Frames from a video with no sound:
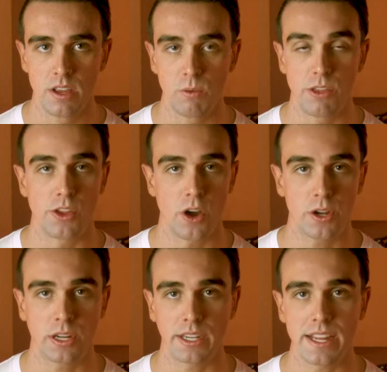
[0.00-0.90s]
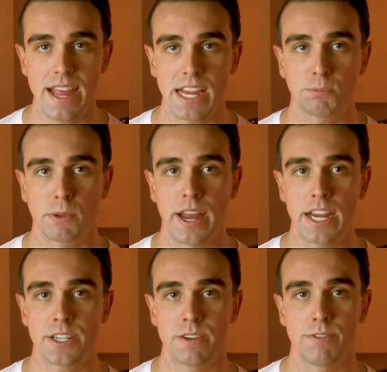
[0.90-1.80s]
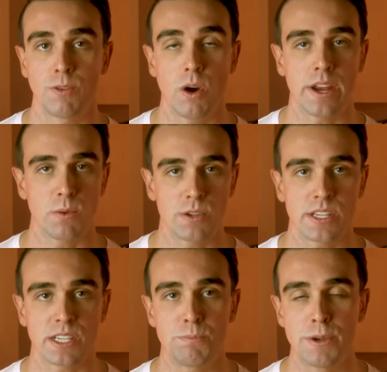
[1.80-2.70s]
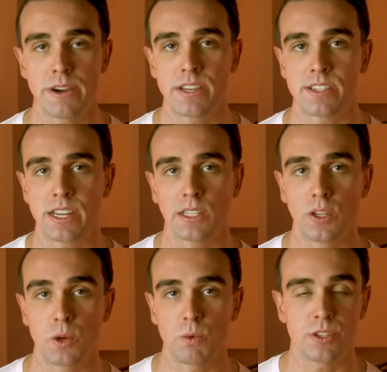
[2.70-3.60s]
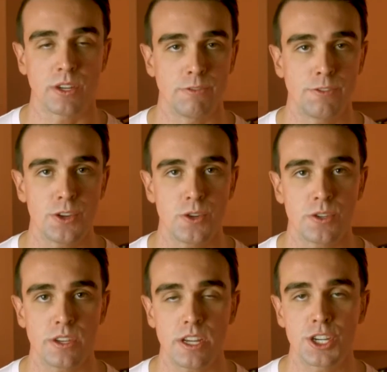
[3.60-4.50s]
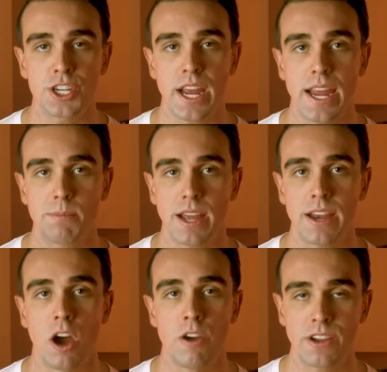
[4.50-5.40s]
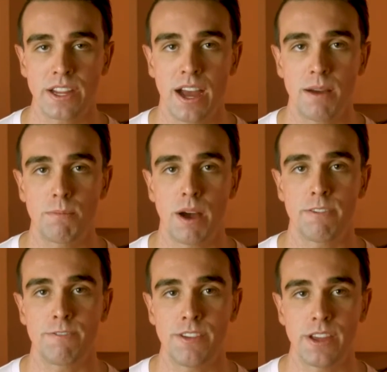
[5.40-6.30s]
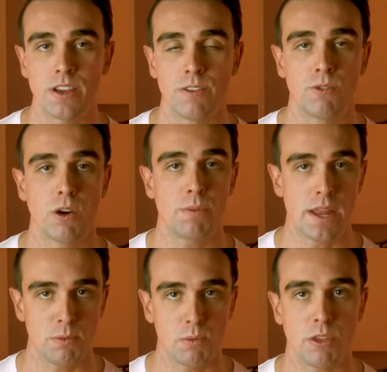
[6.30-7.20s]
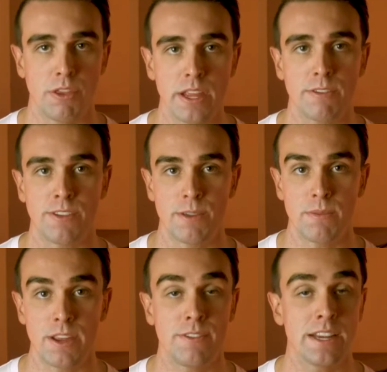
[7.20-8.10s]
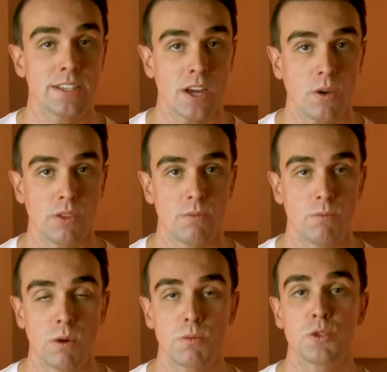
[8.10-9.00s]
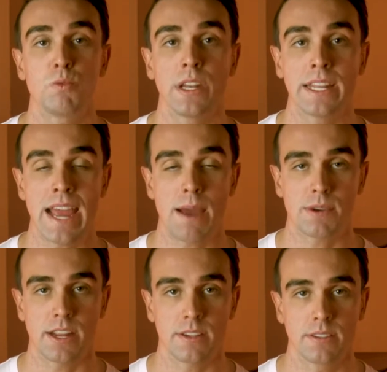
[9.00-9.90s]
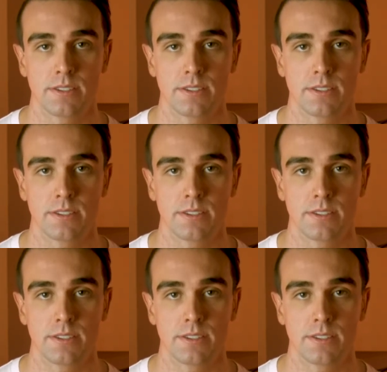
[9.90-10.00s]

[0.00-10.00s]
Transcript: With no clear explanation for what he was experiencing, Luke was confused, ashamed, and overcome by fear of what people would think of him if he told them what was really happening.